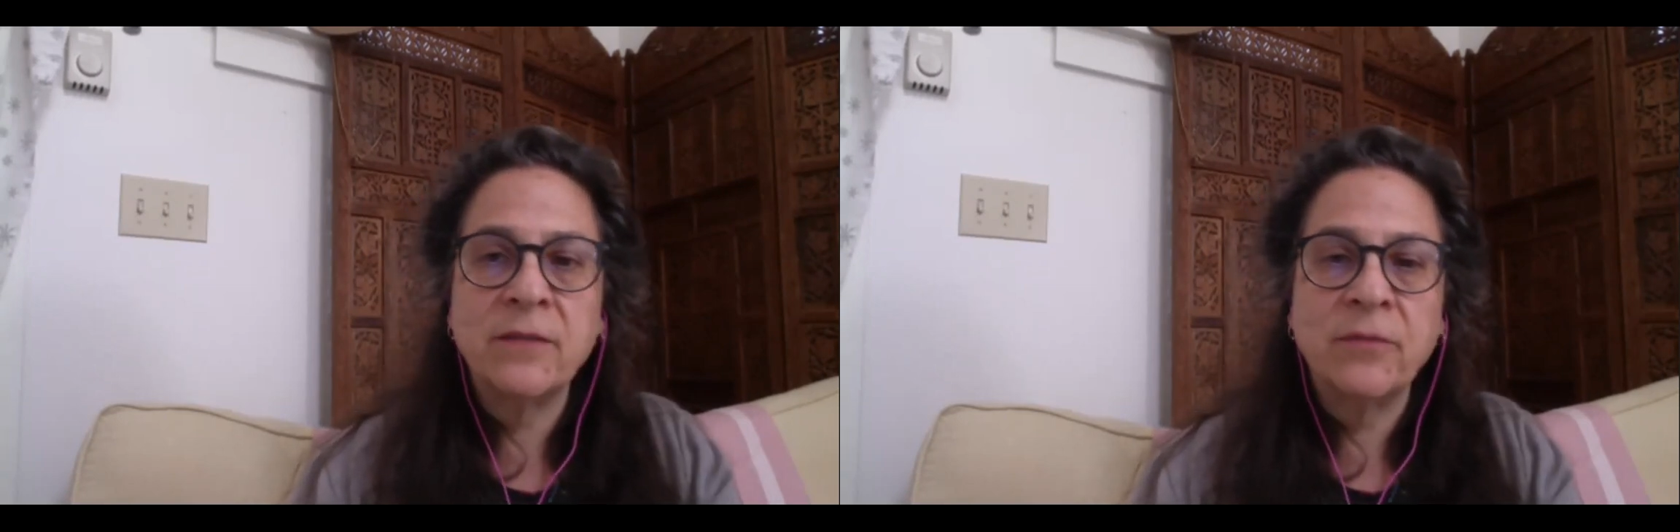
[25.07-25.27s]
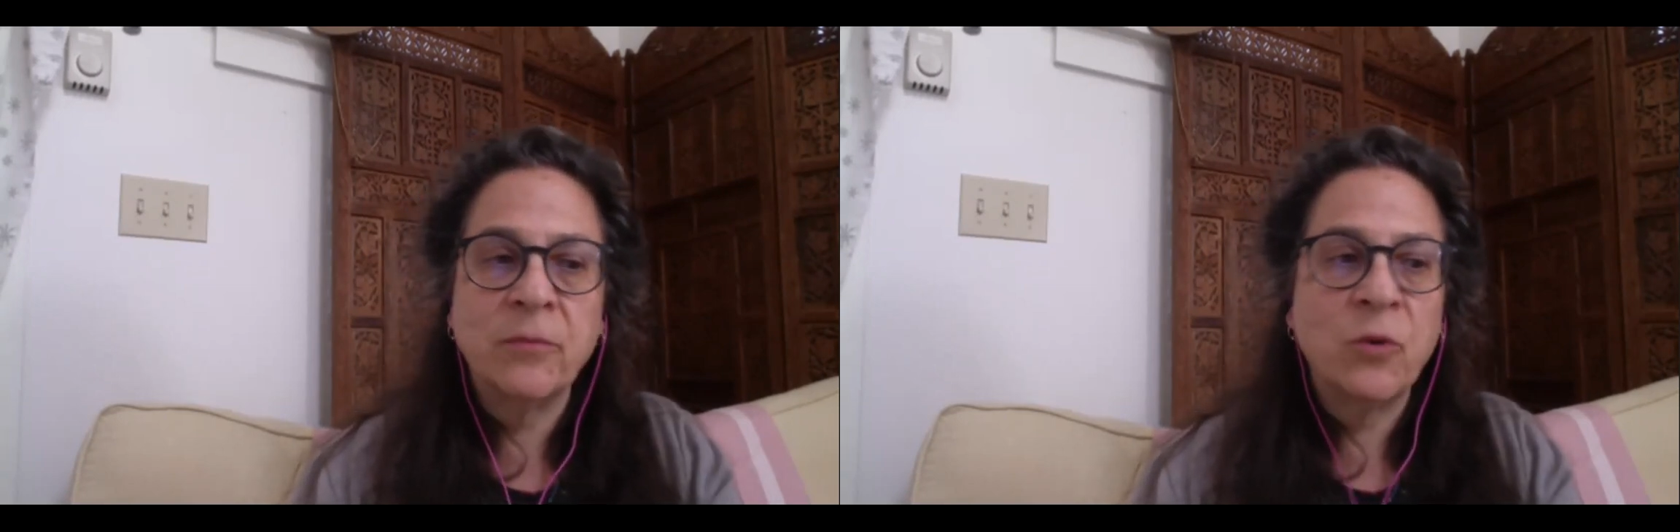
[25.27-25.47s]

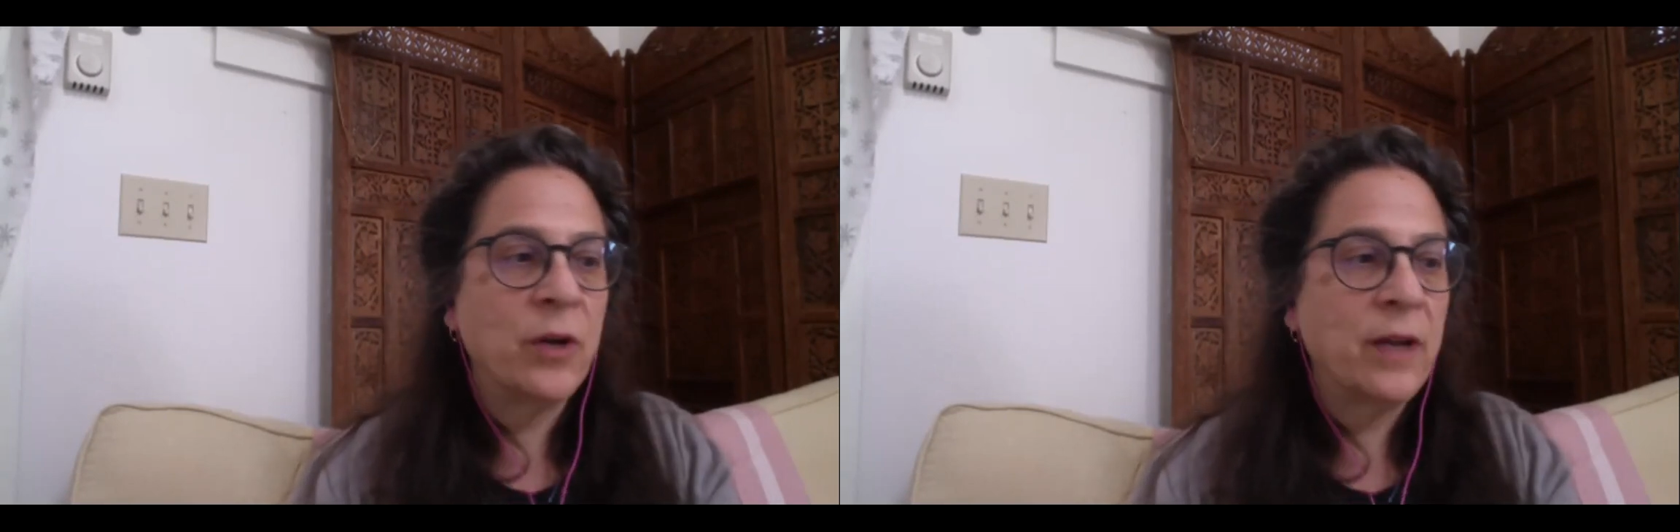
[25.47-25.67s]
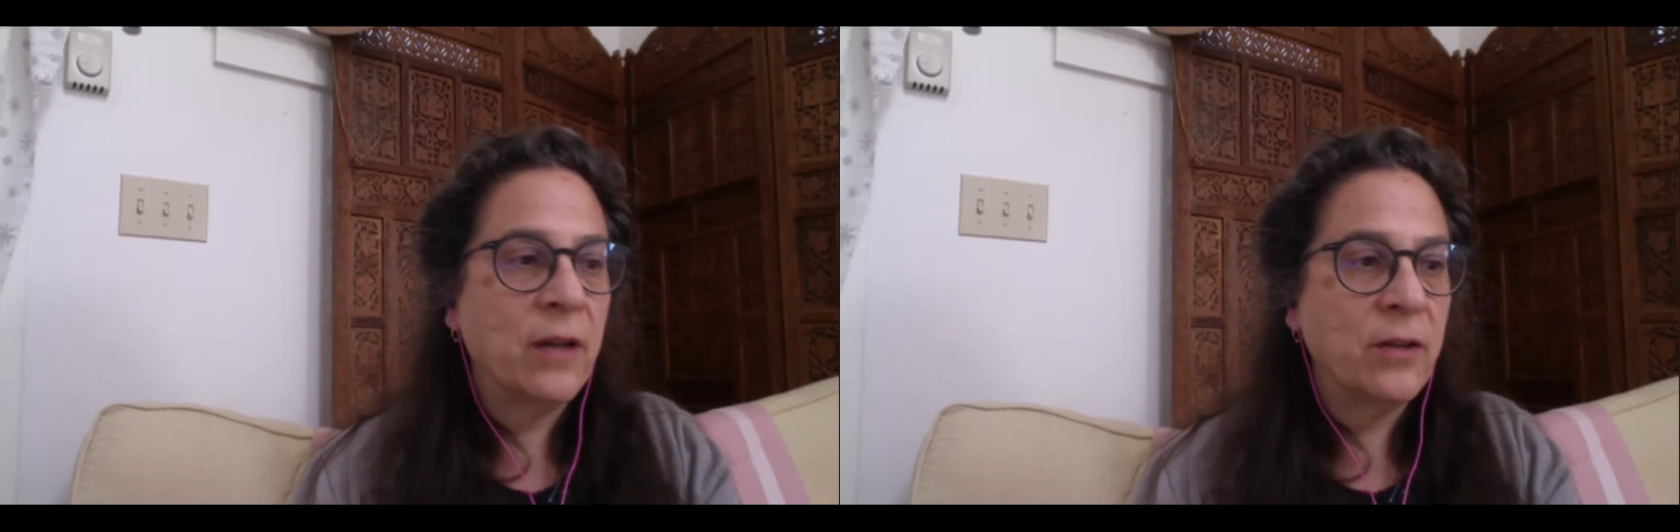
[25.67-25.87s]
from
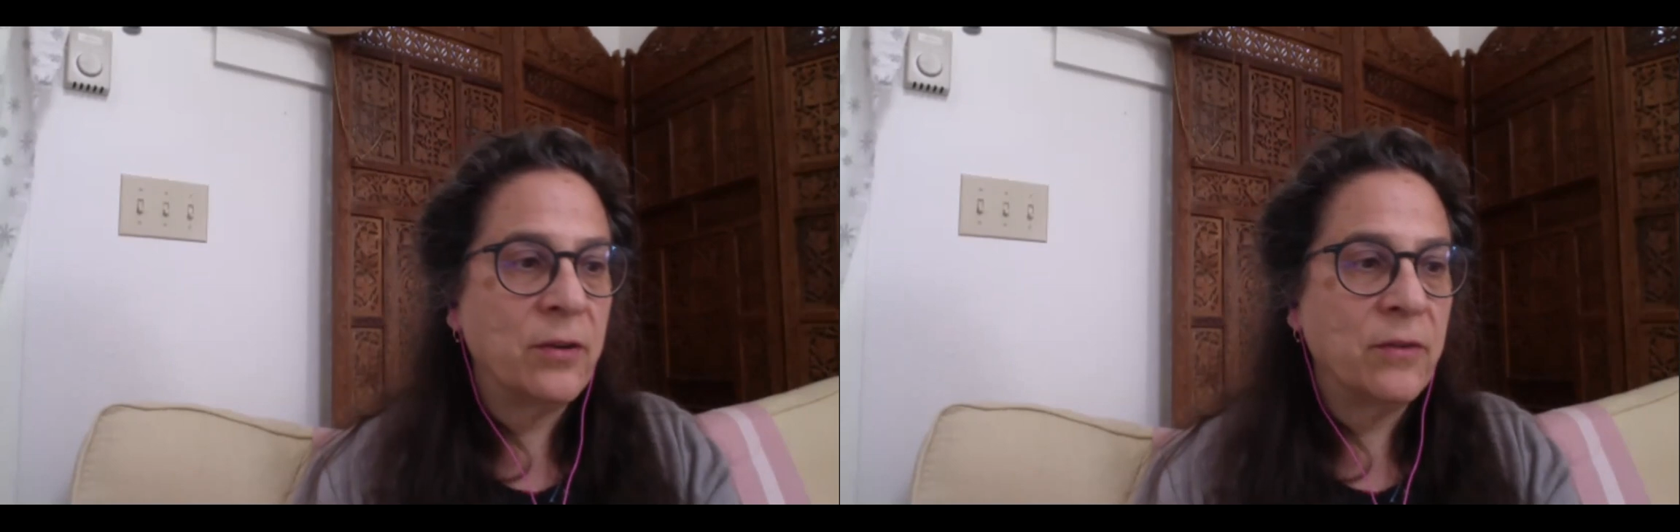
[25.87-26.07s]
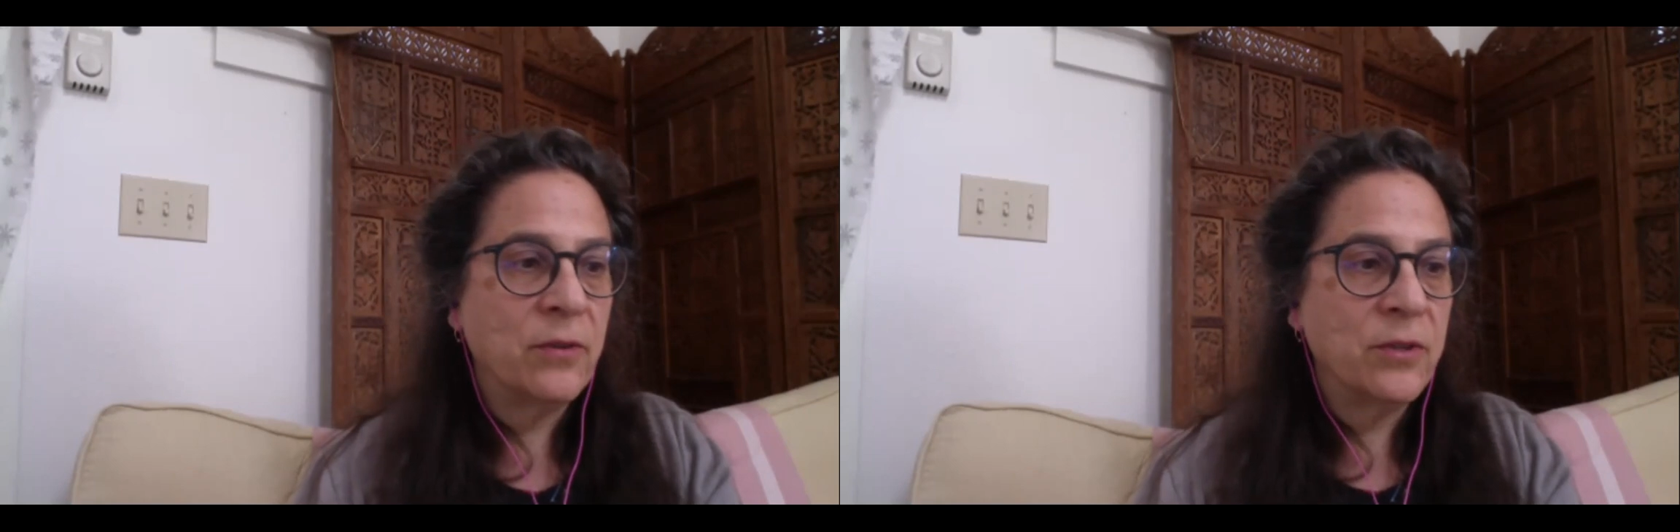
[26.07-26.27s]
Cornell
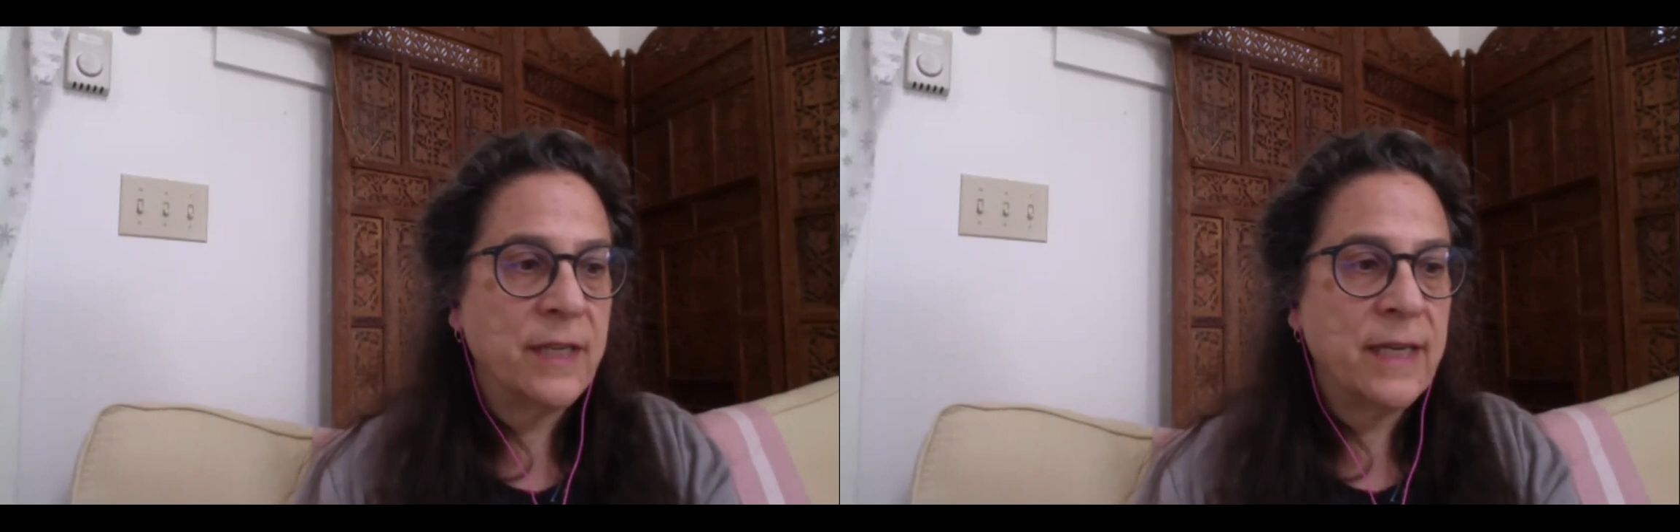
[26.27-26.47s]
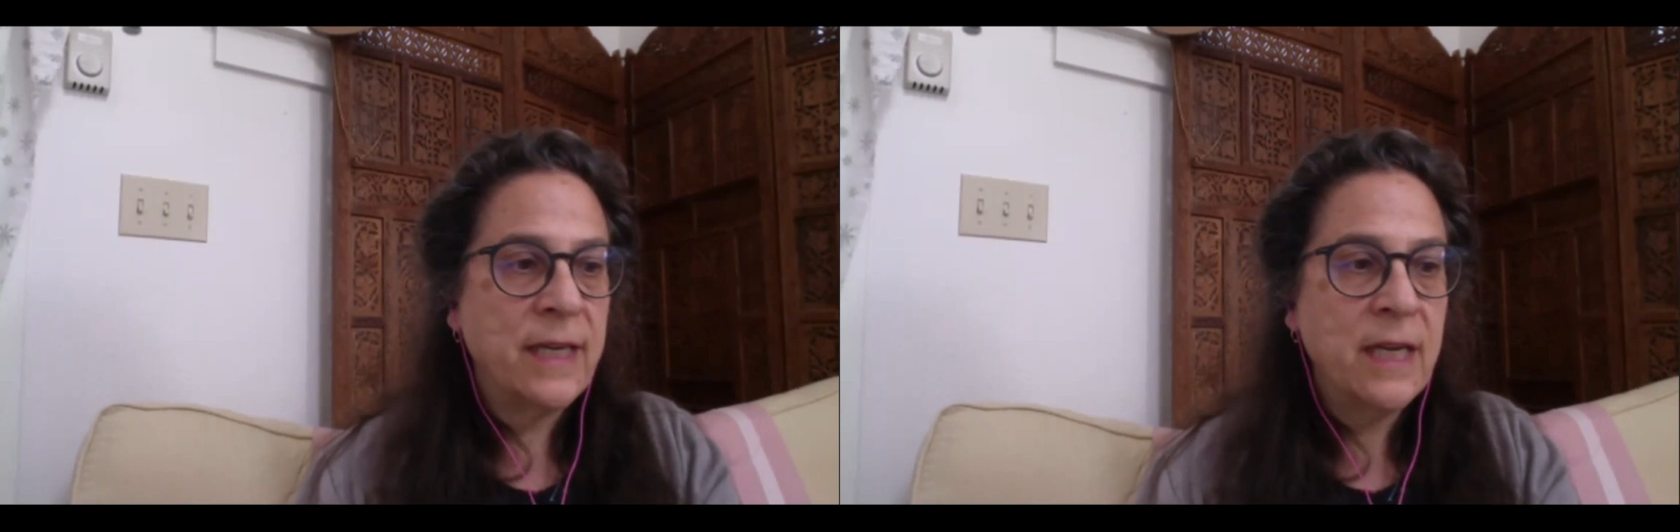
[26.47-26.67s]

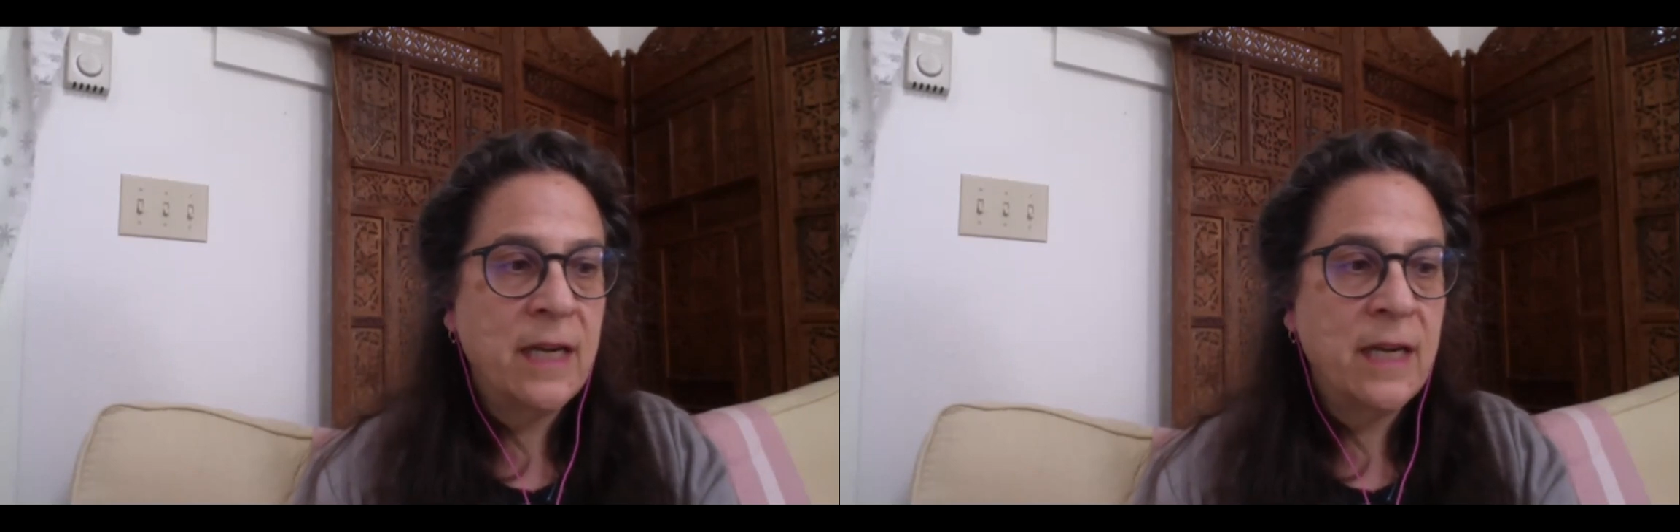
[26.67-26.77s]
University.